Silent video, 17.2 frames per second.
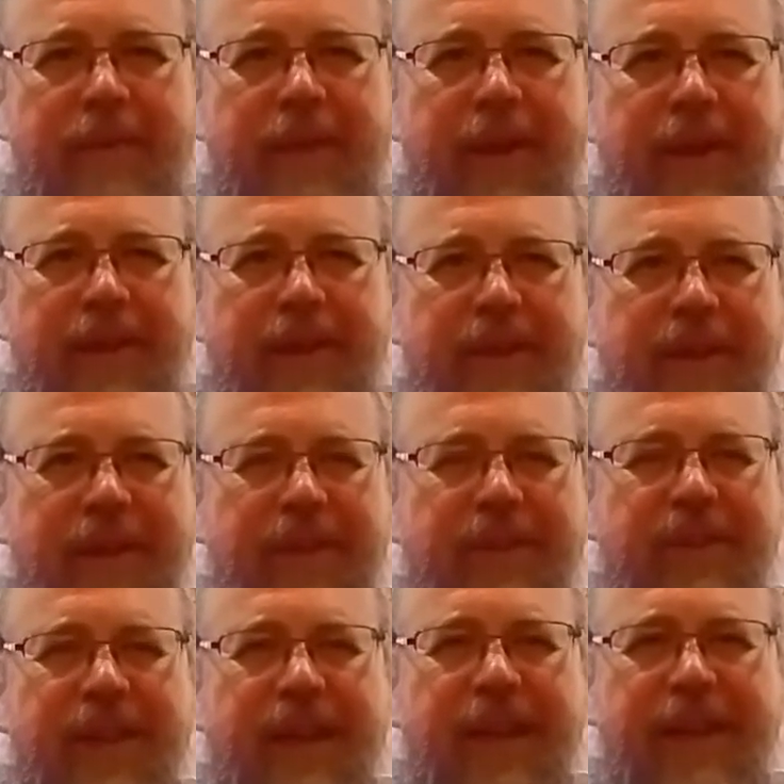not
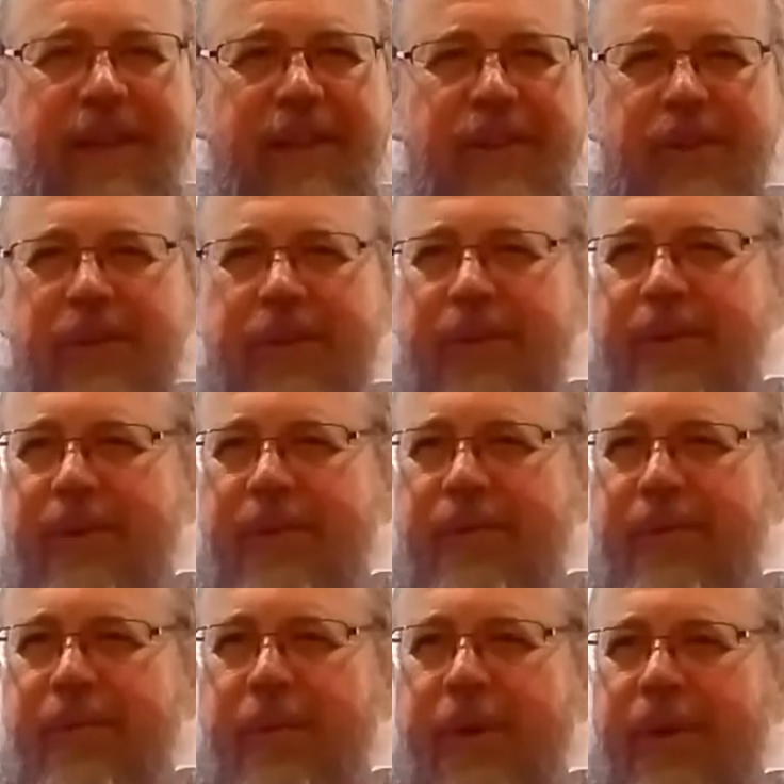exactly sure
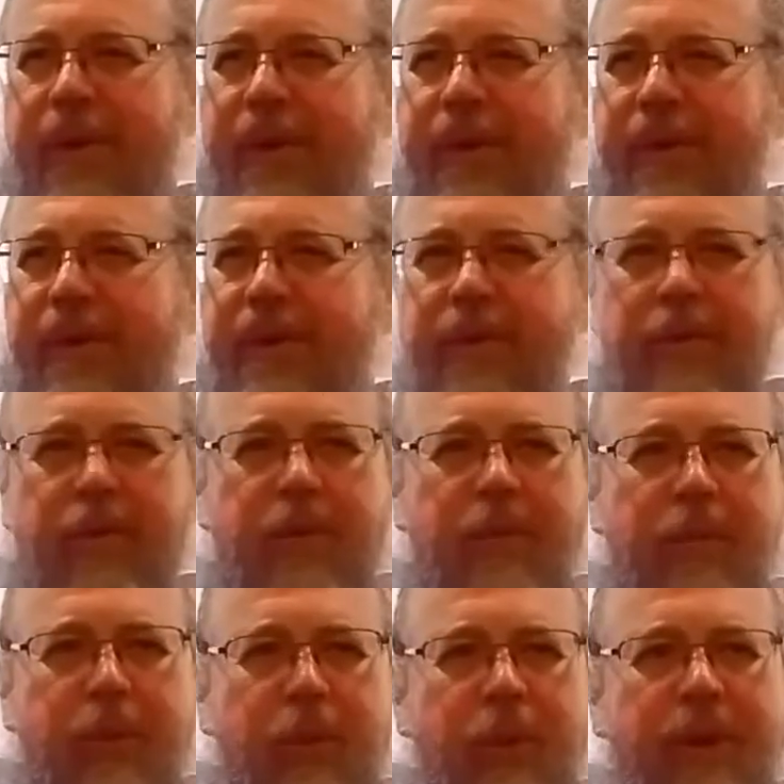where
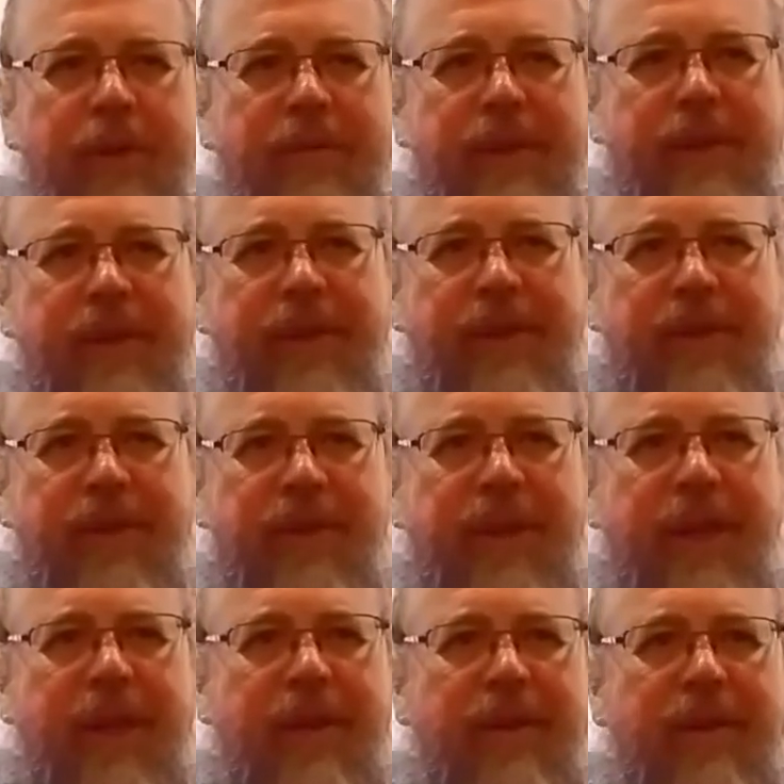where Moravia is
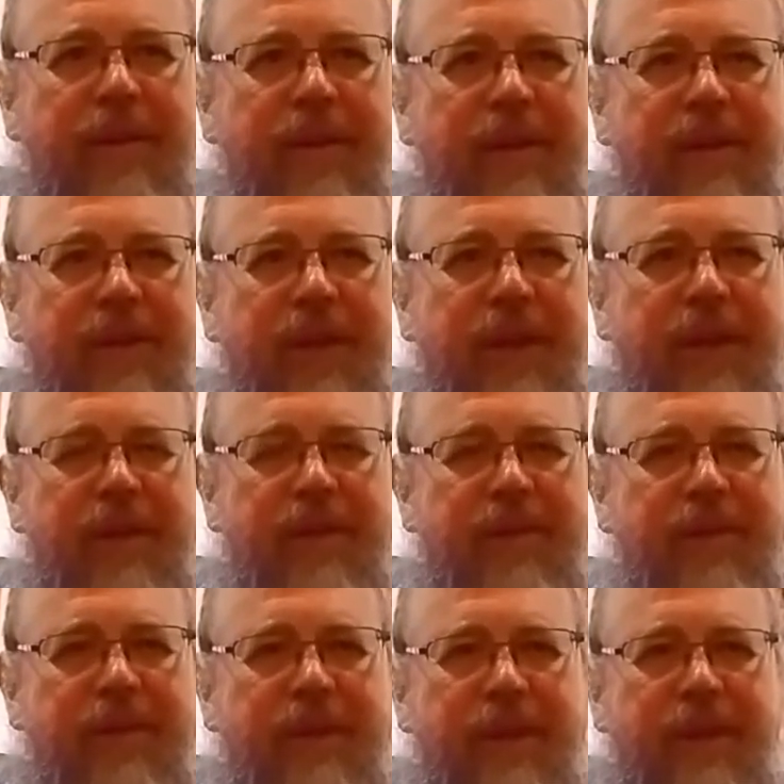now. It's kind
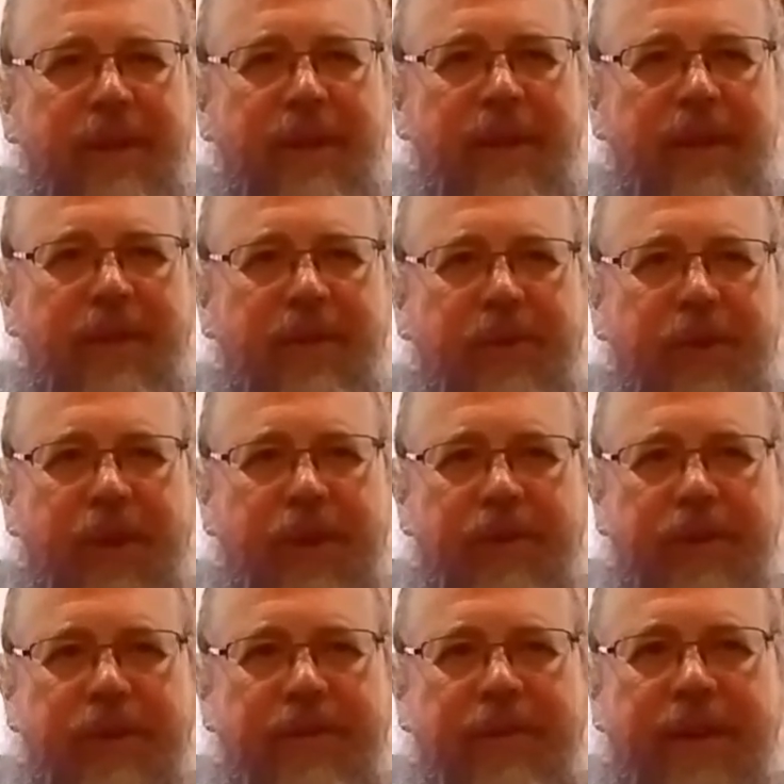of
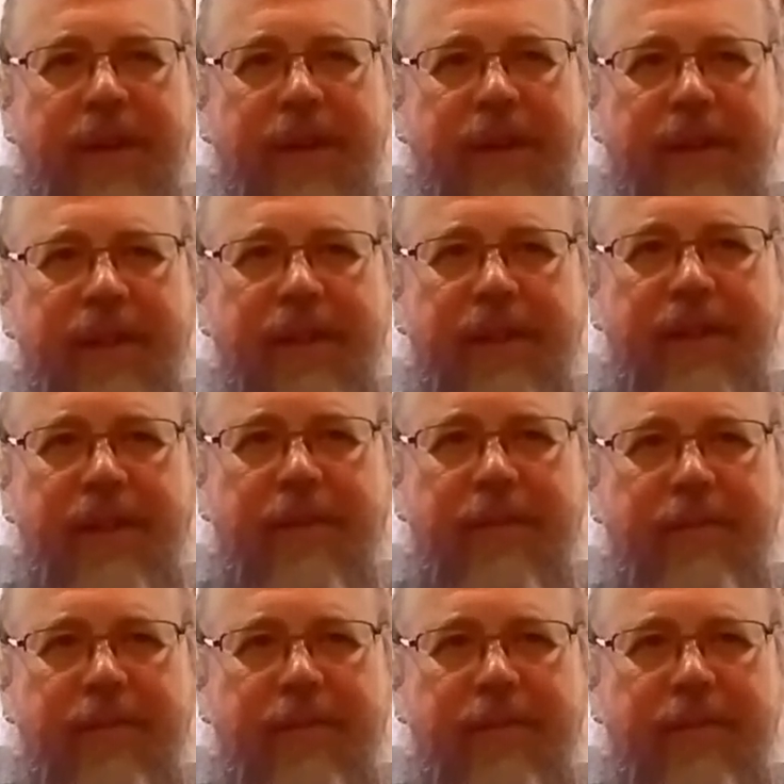Czechoslovakia,